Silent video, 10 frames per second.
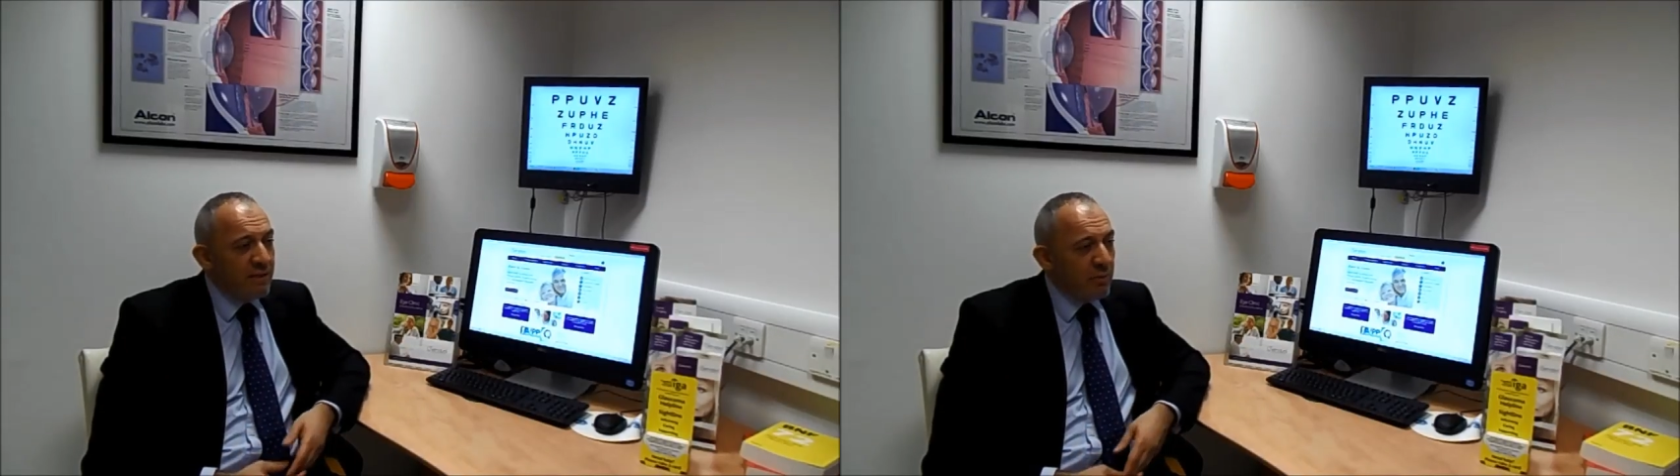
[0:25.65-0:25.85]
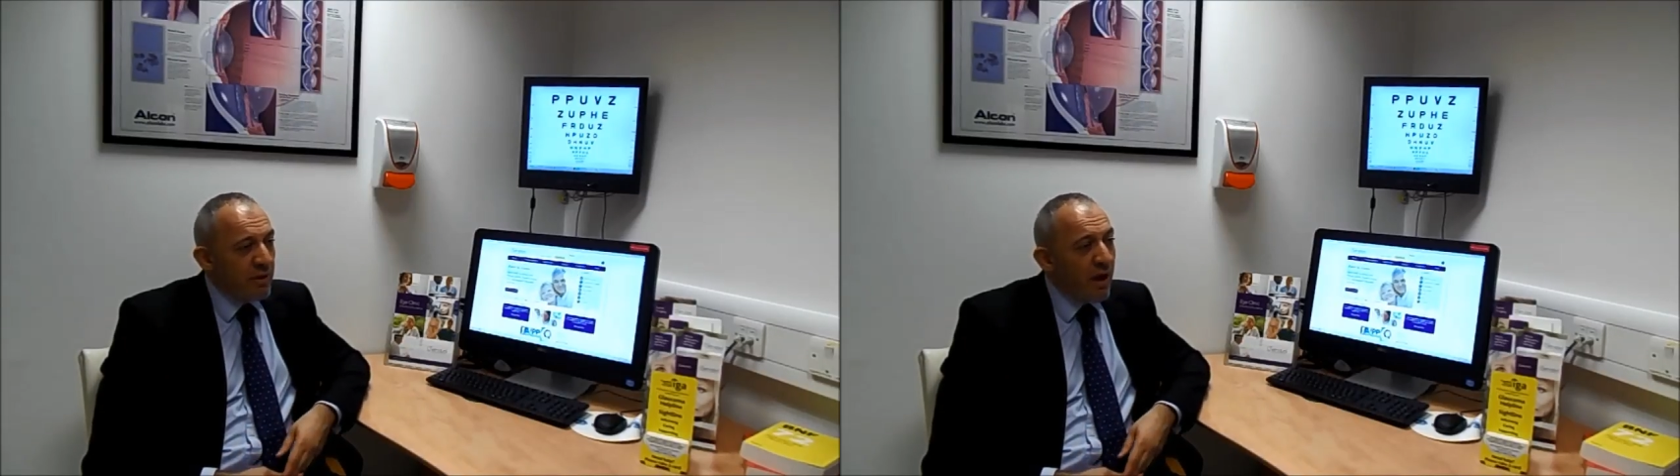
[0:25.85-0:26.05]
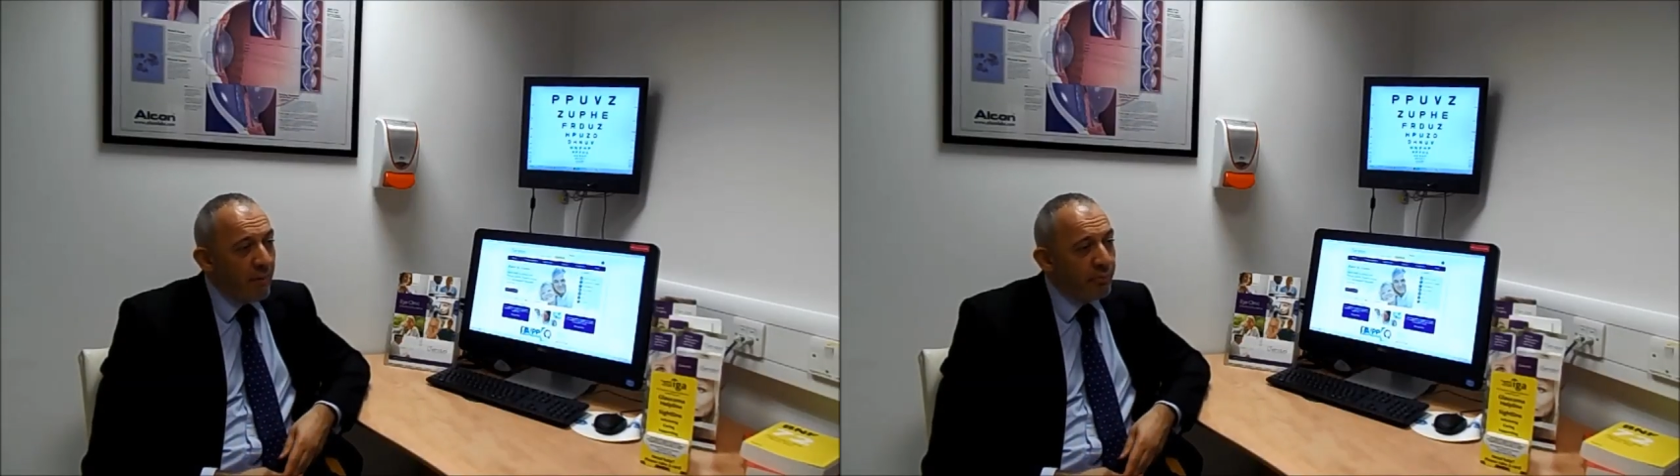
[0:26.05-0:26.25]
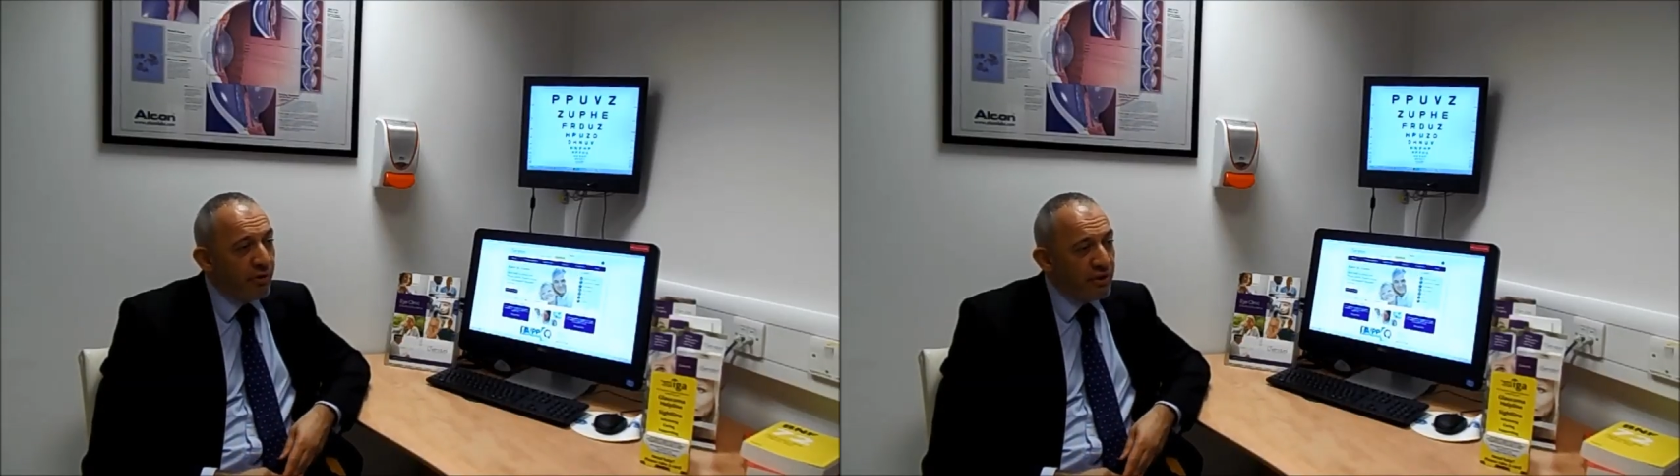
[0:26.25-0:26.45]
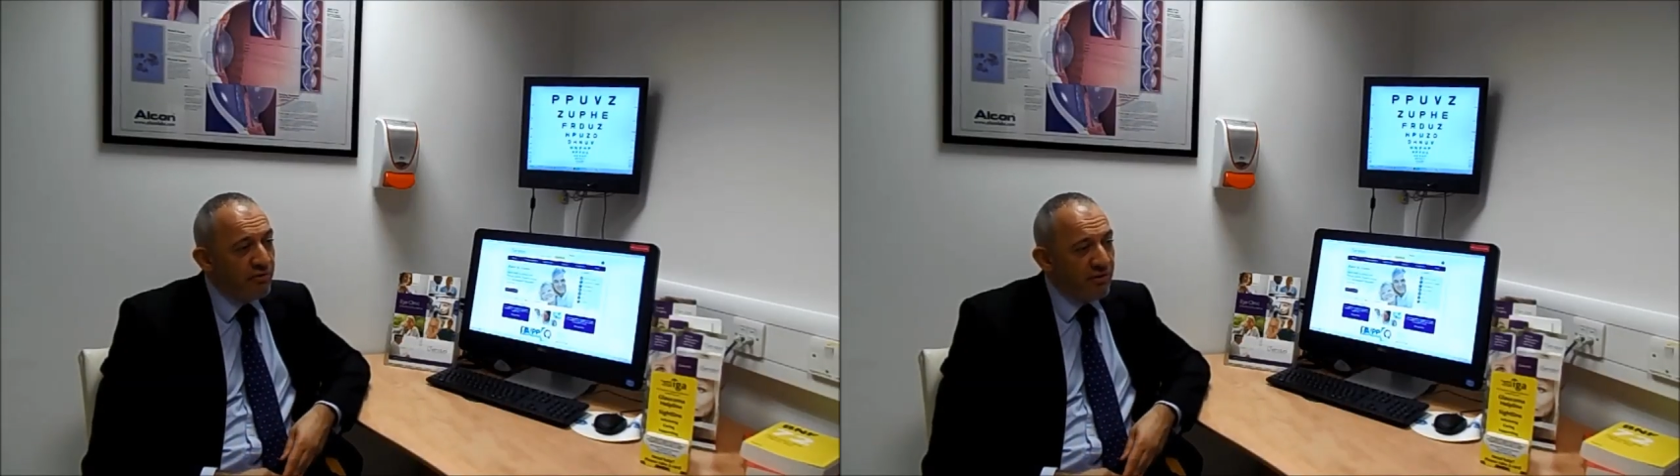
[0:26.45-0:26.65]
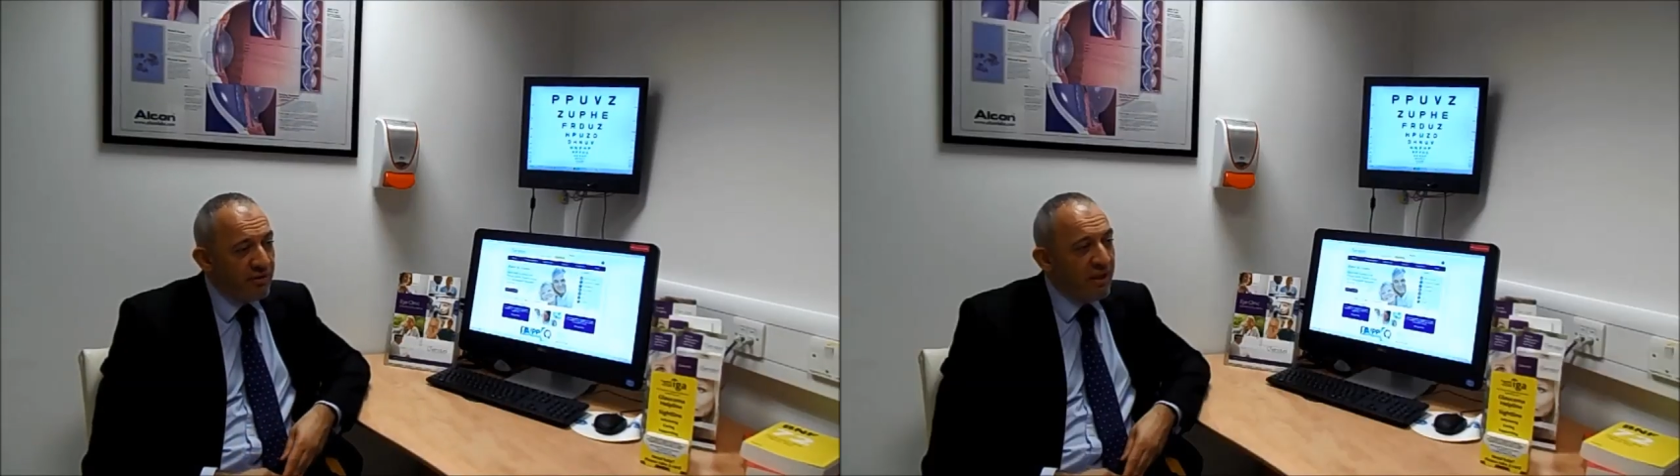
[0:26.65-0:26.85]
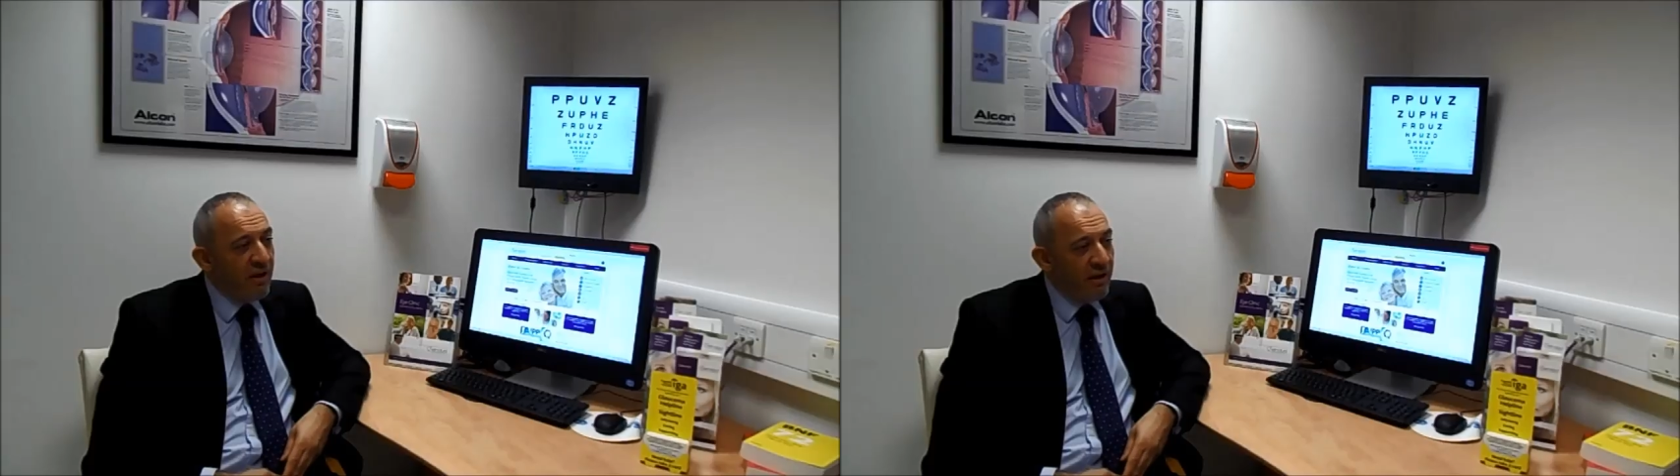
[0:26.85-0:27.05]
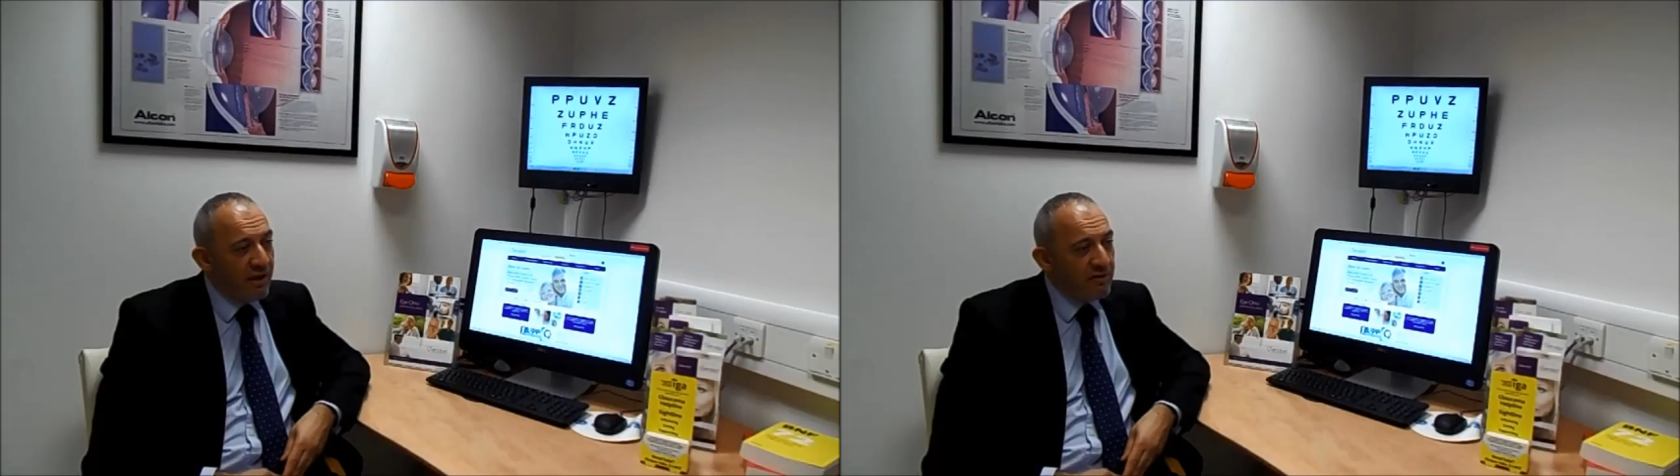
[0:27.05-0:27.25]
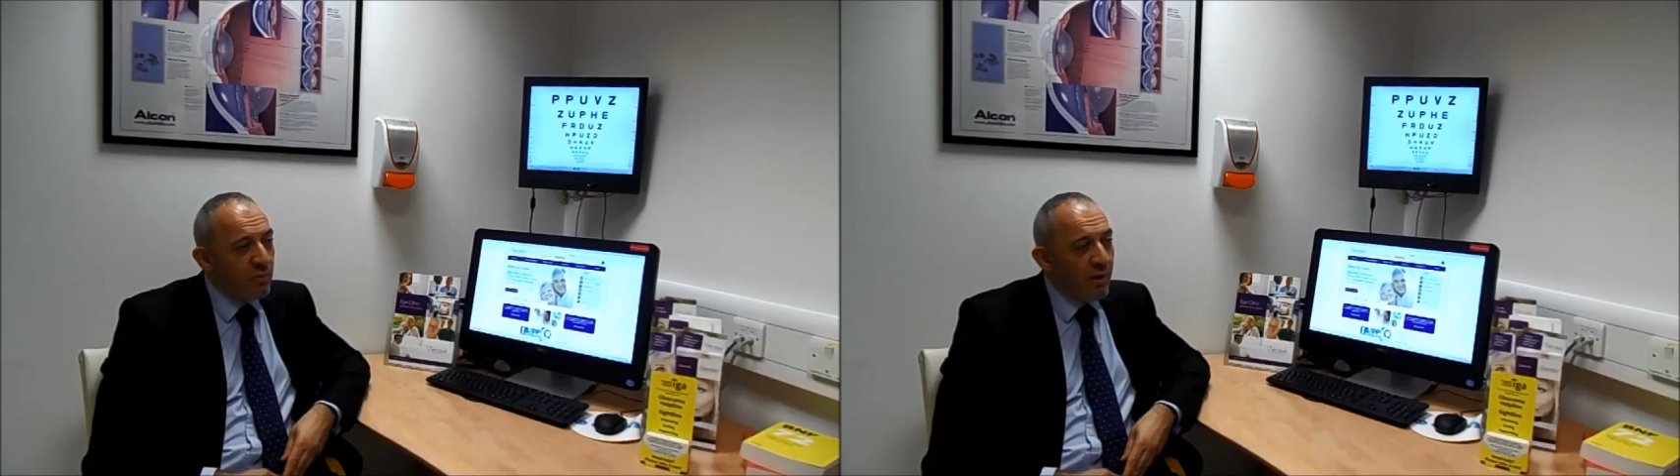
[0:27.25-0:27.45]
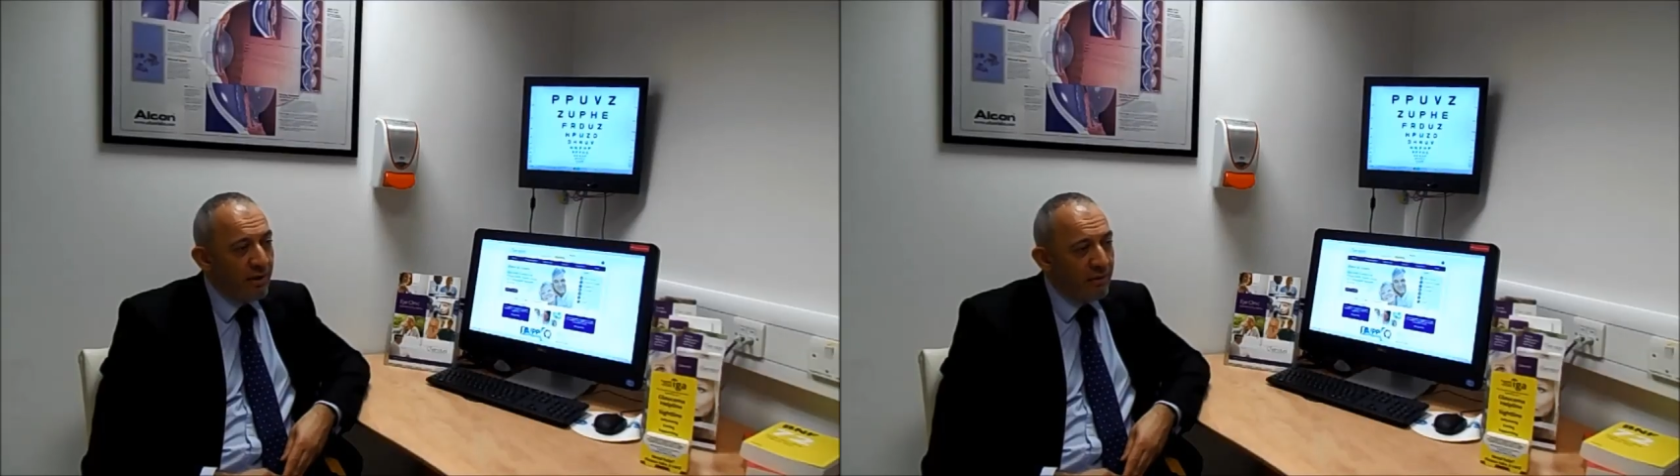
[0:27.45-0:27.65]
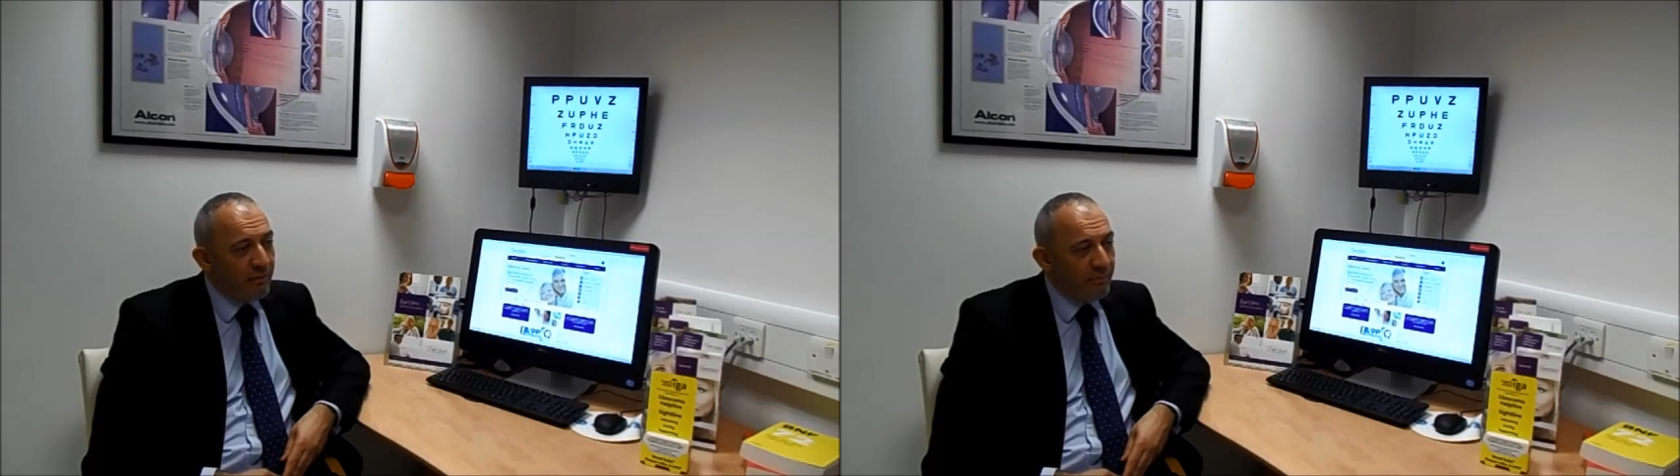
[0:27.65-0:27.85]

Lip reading: with high pressure in the eye as well.